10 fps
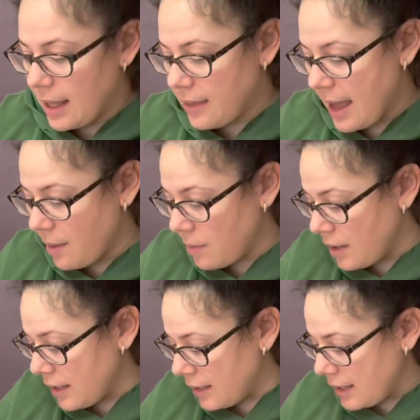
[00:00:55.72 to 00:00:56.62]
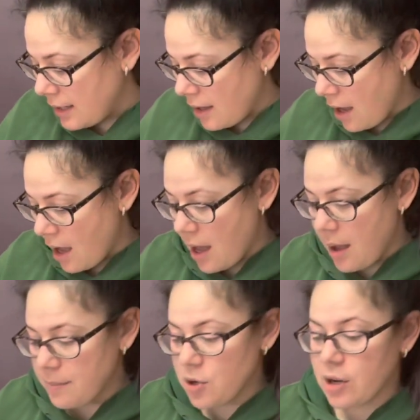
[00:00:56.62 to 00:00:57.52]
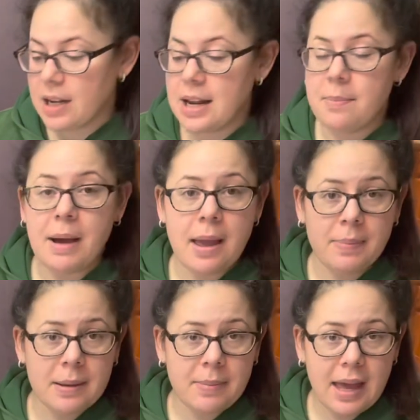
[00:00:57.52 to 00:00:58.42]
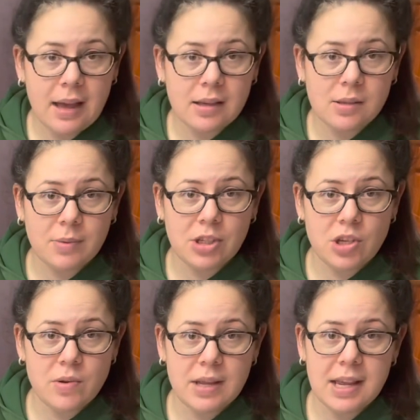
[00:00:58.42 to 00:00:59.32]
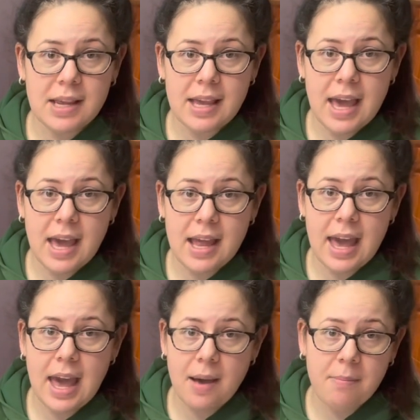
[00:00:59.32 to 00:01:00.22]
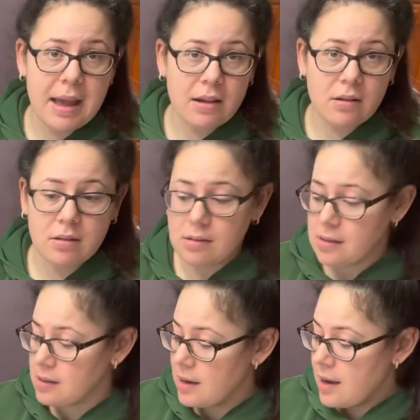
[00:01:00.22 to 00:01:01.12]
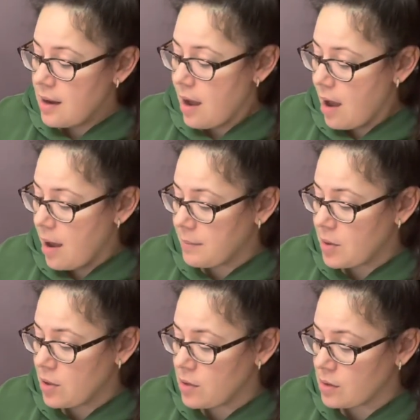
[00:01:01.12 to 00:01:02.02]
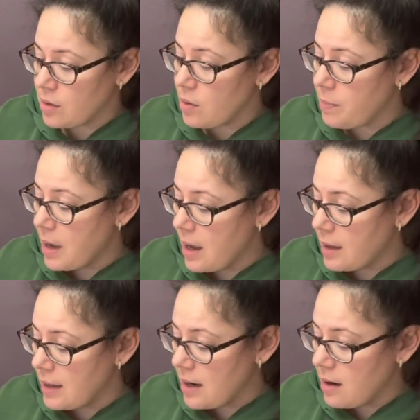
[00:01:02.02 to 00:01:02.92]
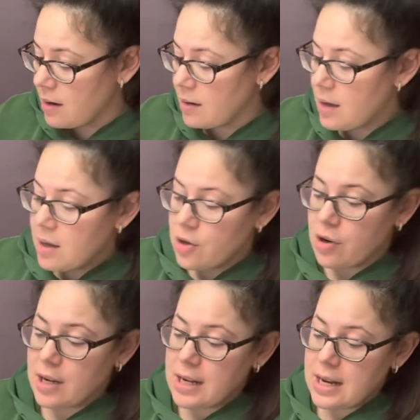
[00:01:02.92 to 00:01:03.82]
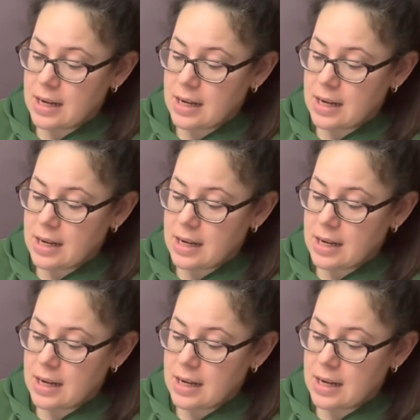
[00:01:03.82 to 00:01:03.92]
that one. You're gonna need piping bags, which you can get at Michael's. You can use a coupon there. You're gonna need to